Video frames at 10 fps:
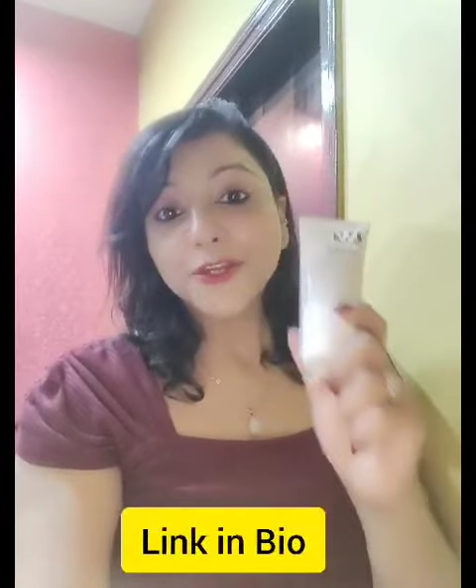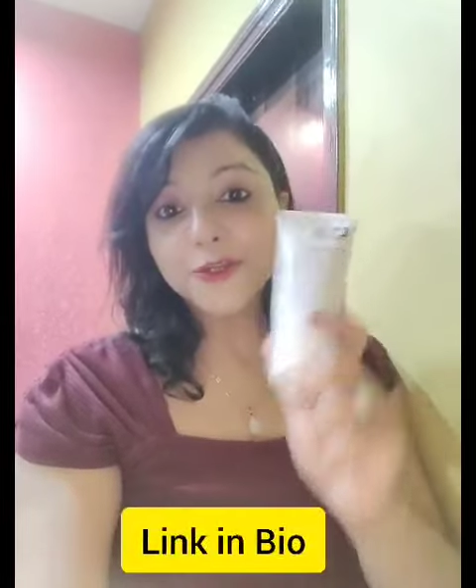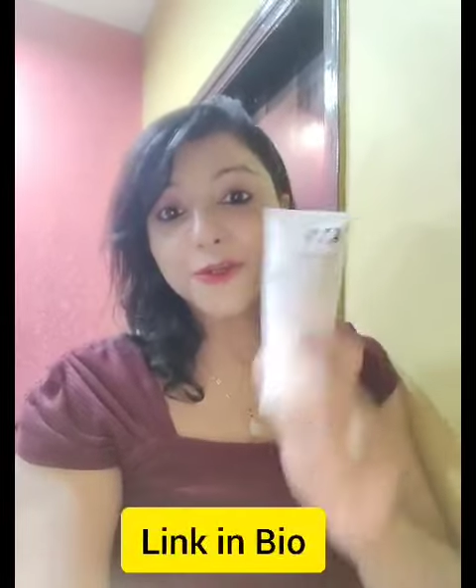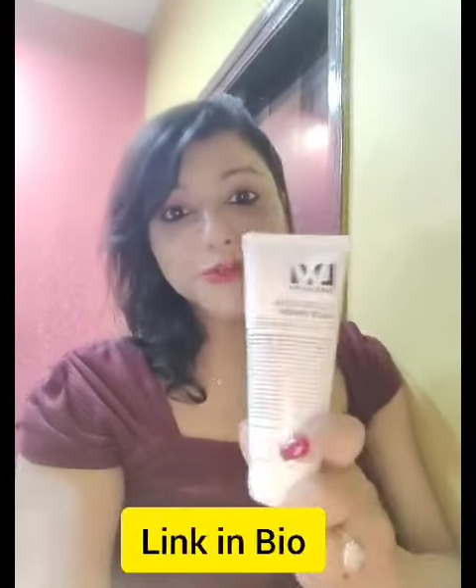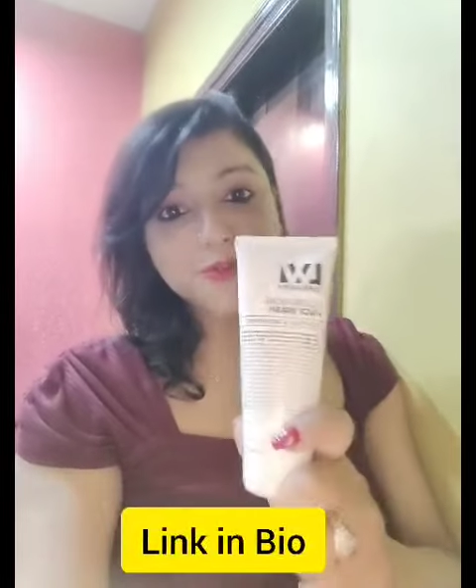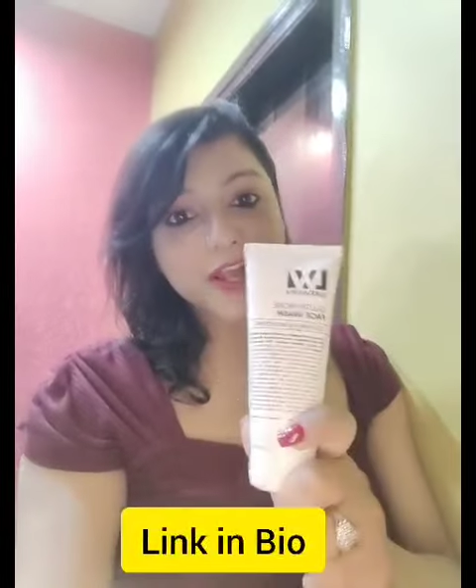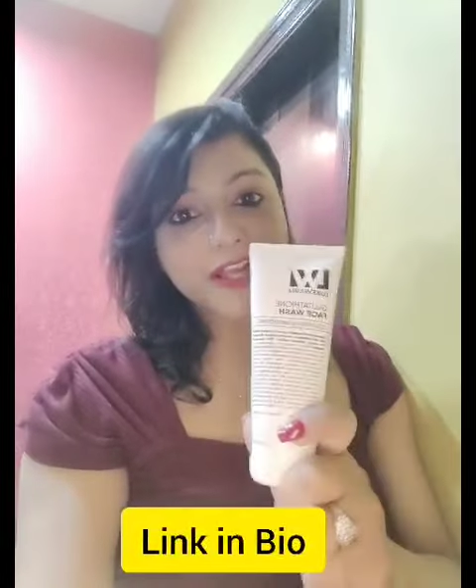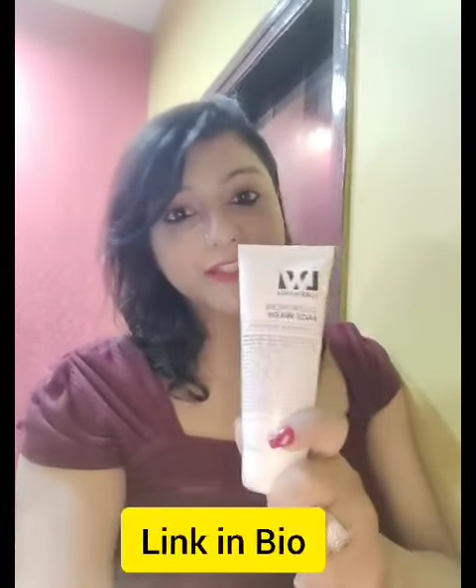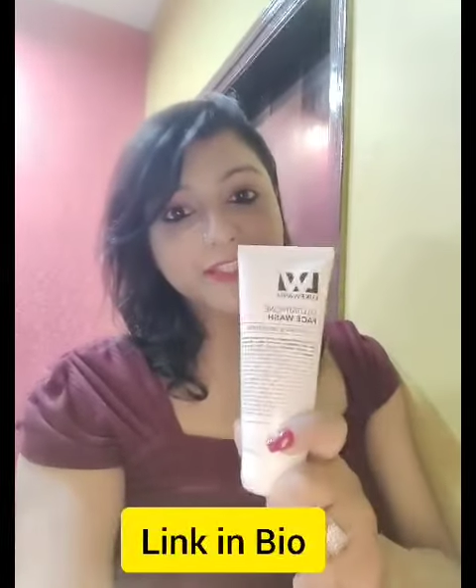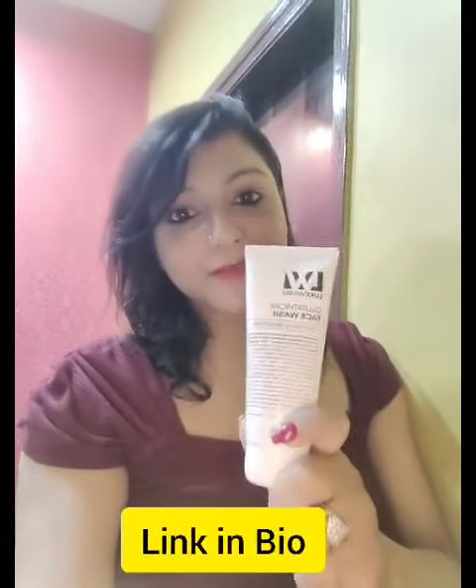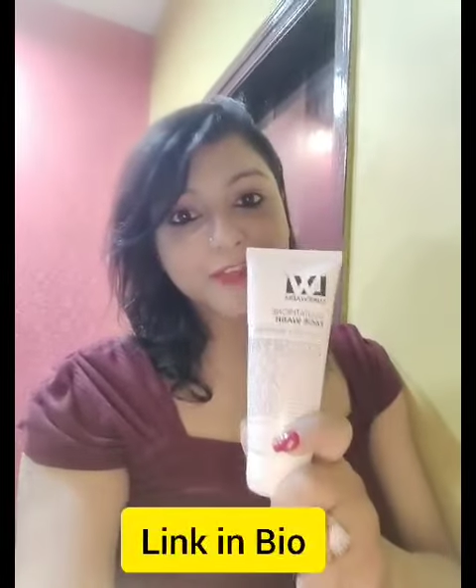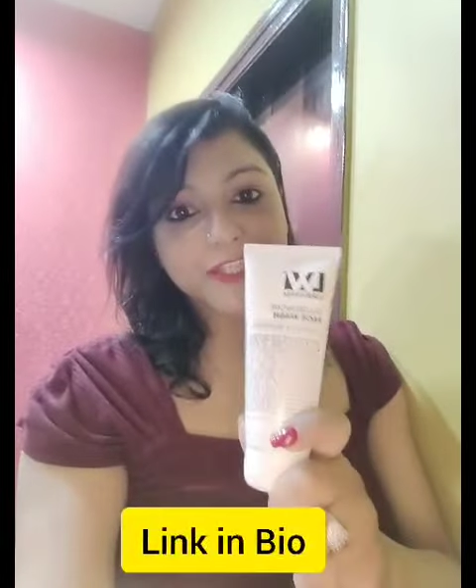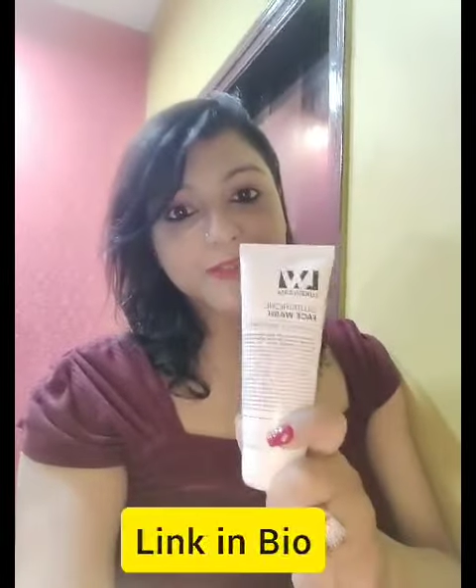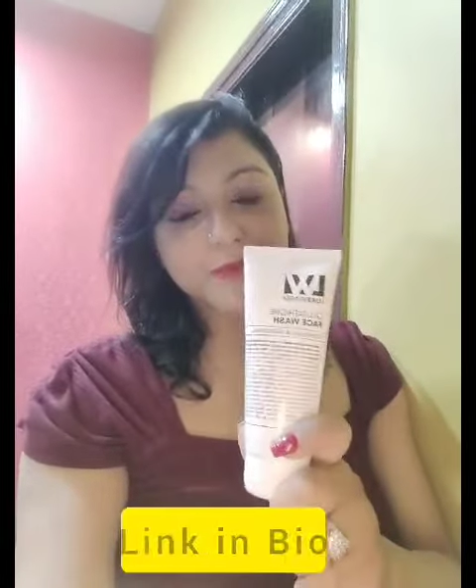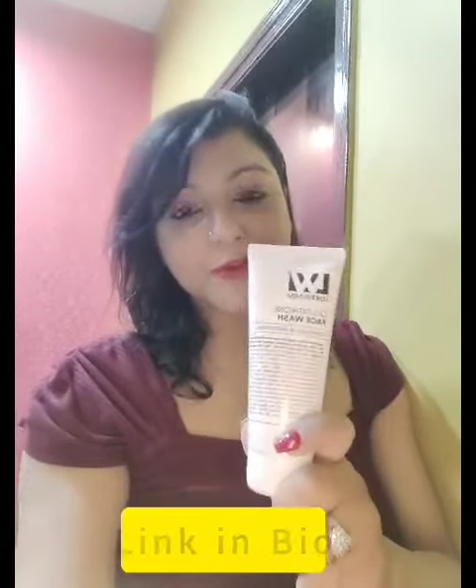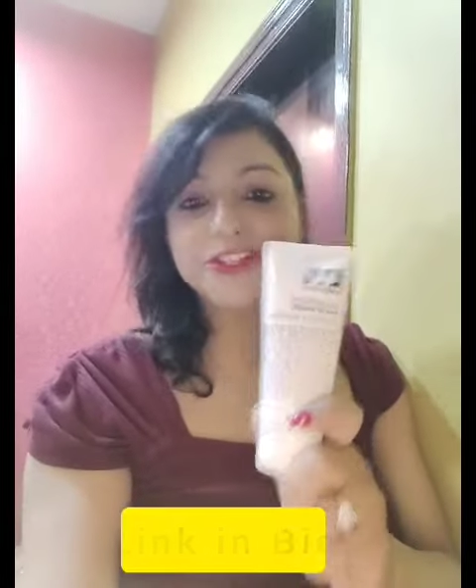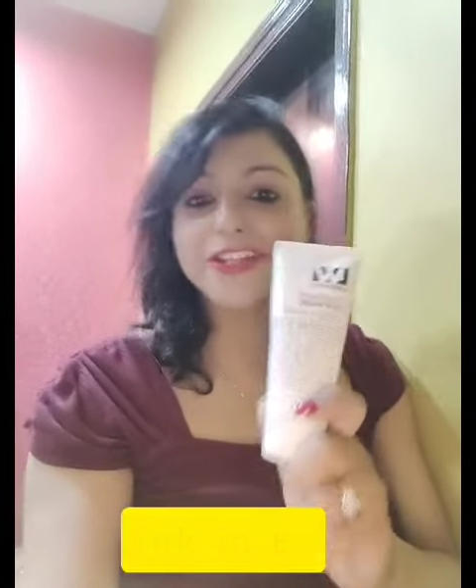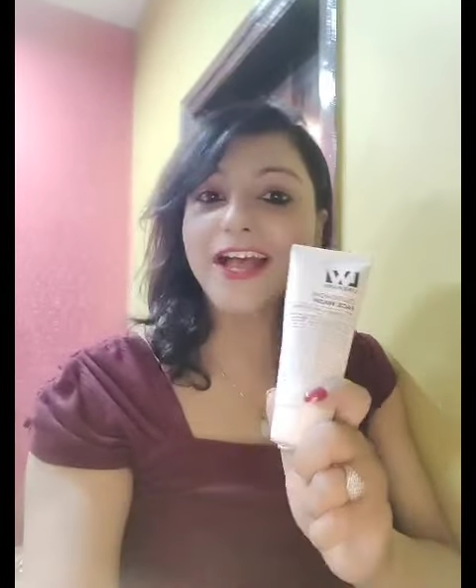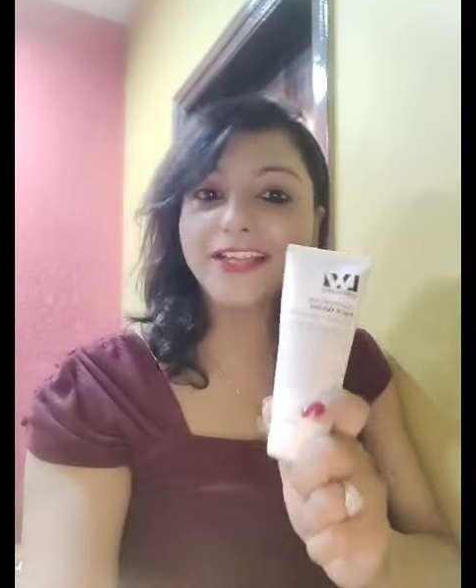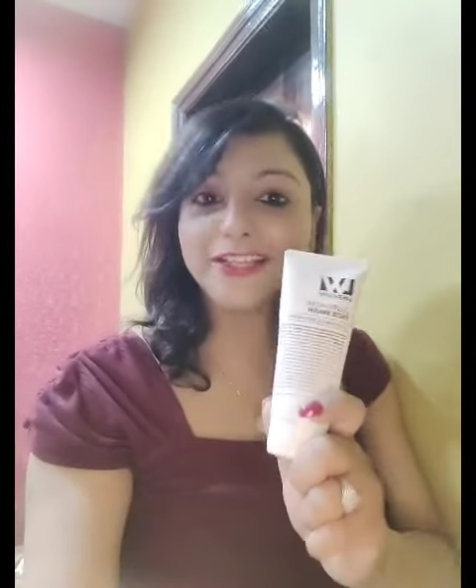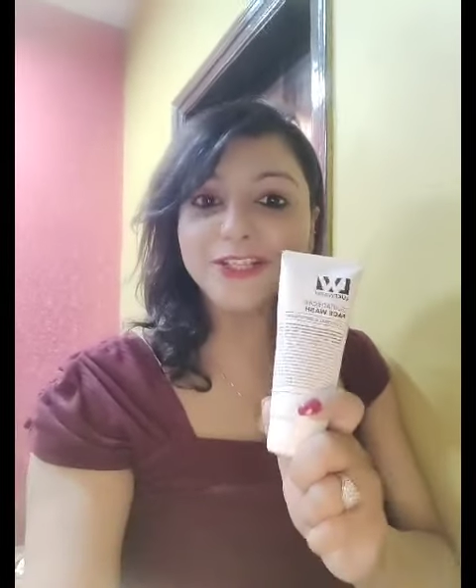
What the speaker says: Do try this face wash and